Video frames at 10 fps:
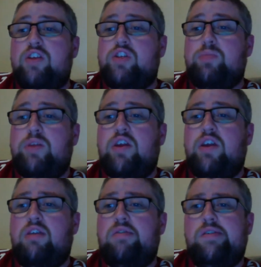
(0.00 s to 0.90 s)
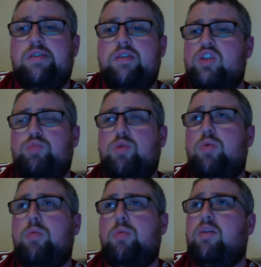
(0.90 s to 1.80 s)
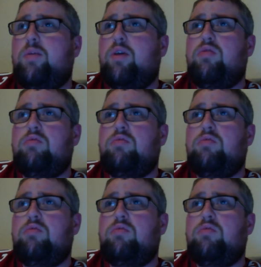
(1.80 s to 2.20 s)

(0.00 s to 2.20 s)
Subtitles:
She's probably been to about